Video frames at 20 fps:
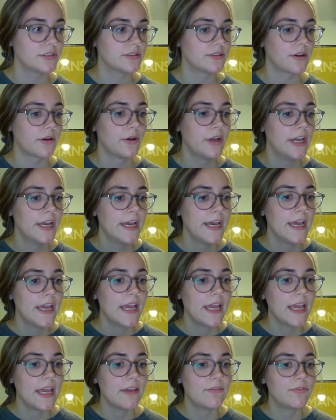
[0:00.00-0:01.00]
So,
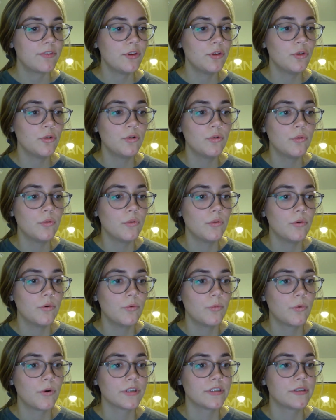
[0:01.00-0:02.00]
if you
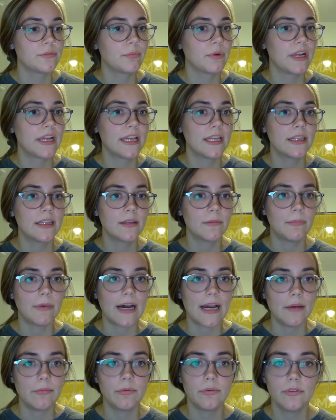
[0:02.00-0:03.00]
were to bring in the
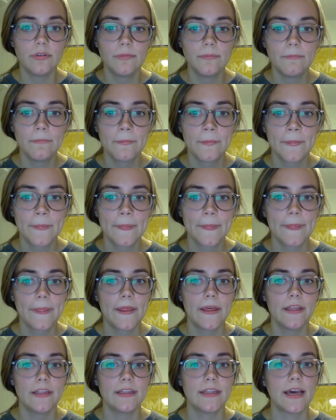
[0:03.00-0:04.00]
Bible,
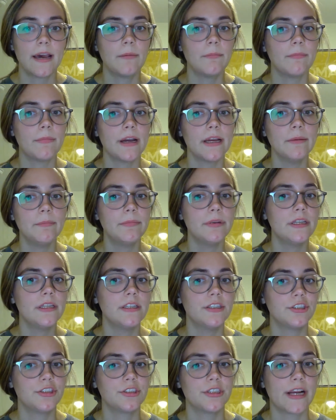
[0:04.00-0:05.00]
that might be
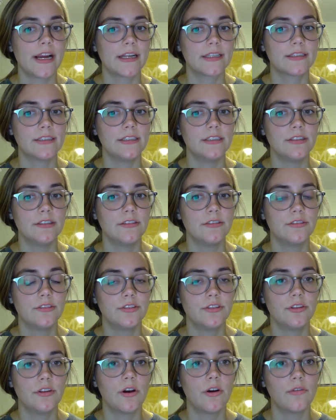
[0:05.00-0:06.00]
distracting
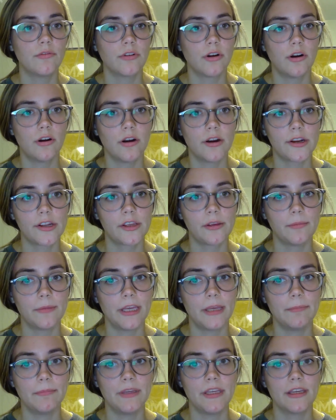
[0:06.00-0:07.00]
to the overall
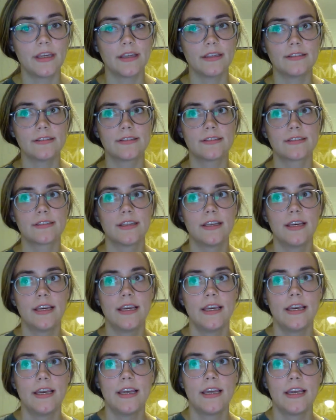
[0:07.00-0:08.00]
argument, because
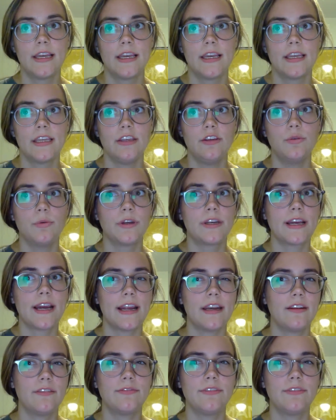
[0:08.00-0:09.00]
you would
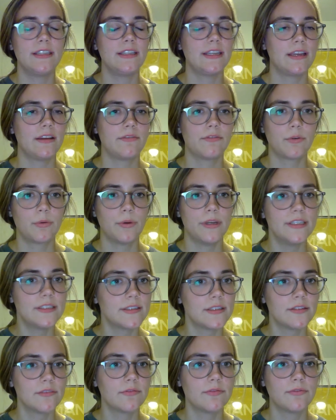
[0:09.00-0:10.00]
kind of to give
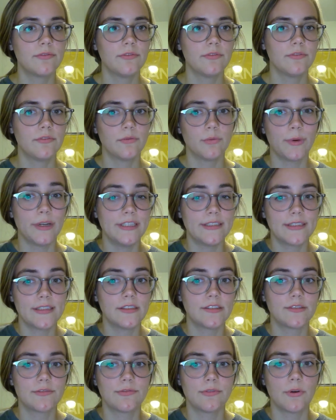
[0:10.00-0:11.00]

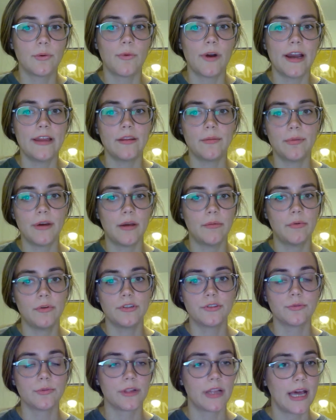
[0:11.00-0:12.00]
reasons for why the Bible
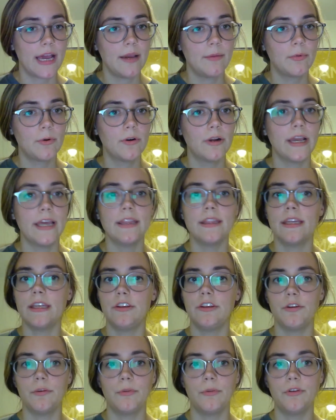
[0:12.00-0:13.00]
is reliable, and then
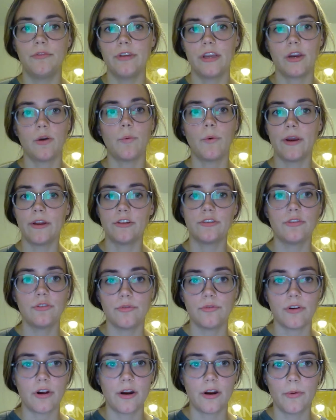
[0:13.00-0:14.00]
you're moving too
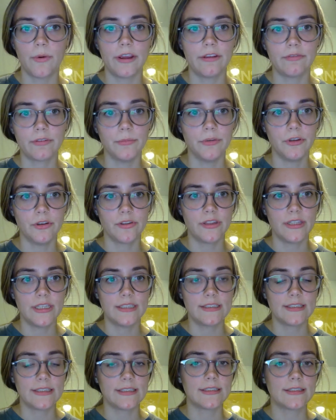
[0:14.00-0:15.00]
far away from your
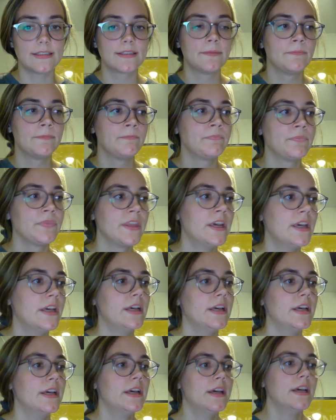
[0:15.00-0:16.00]
thesis.
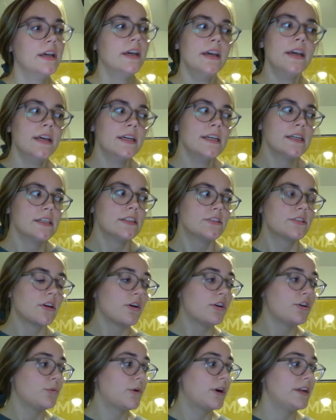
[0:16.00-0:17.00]
So
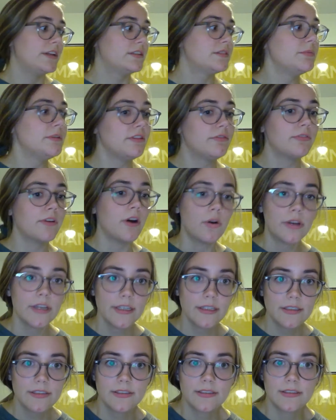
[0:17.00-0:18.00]
you want it to be
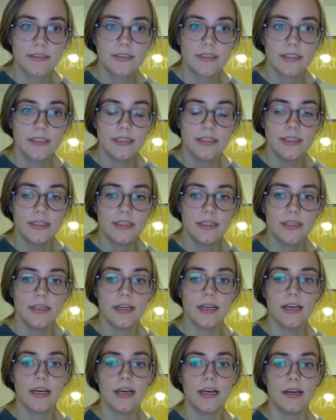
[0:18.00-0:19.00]
focused.
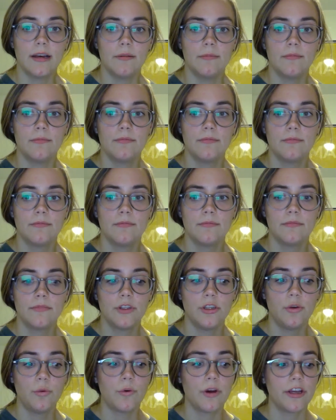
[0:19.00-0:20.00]

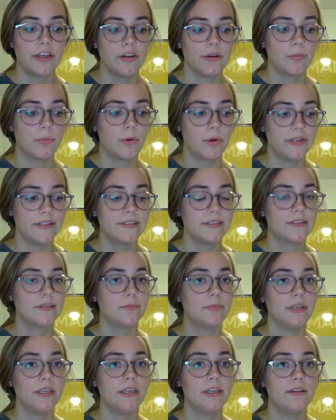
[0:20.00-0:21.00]
You want your points to
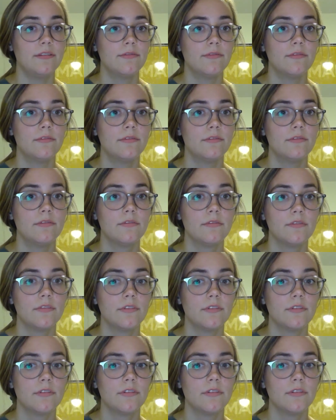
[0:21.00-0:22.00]
be
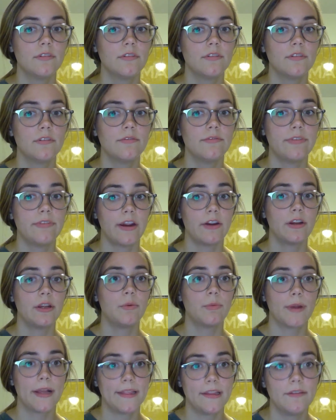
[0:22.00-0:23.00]
very
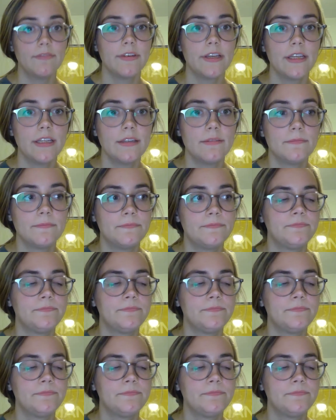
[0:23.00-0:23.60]
relevant.